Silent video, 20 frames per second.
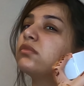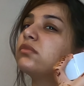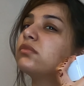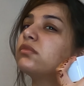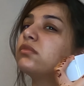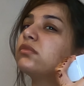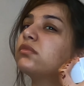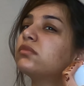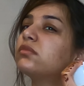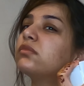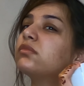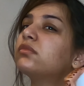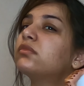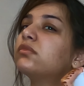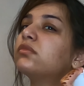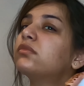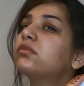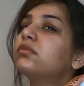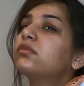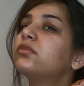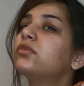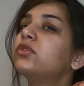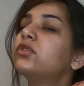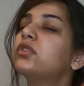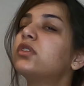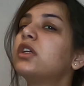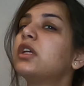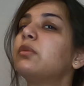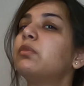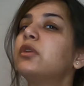the curl
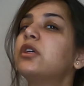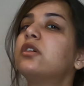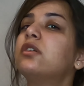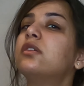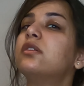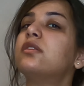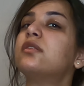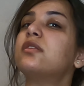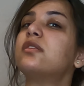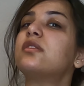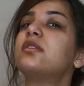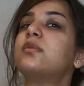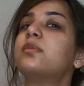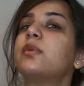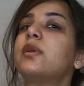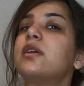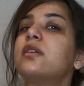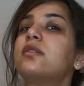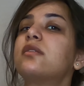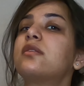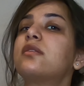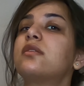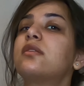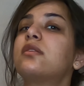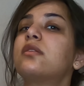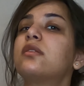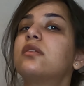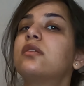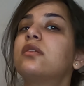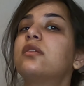in order to keep it from
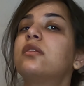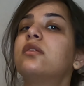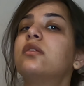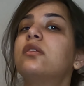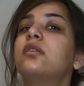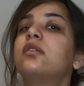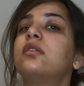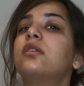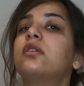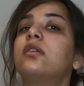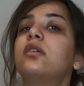opening up.